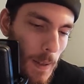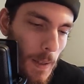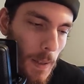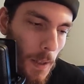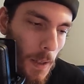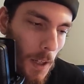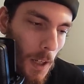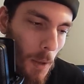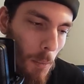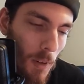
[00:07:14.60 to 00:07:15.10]

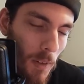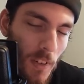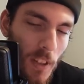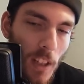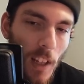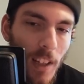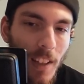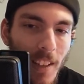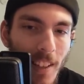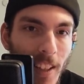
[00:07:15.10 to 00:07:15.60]
Uh, but if the
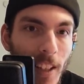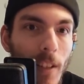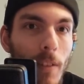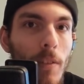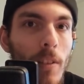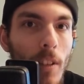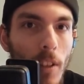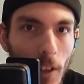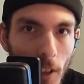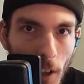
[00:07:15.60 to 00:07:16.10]
Titan
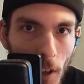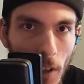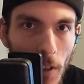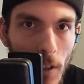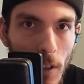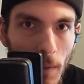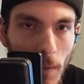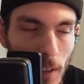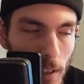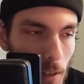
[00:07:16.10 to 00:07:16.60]
gives the
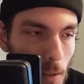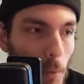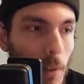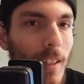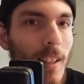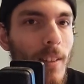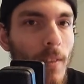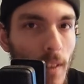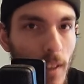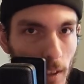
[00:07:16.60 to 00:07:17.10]
curse, if it's the one
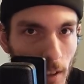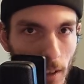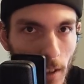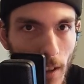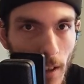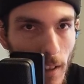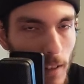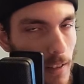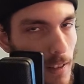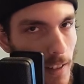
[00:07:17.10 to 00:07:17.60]
giving the
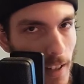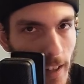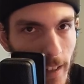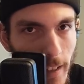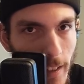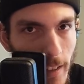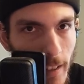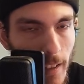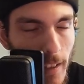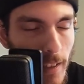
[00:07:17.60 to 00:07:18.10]
curse, not
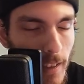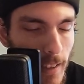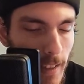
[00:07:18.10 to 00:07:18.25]
good.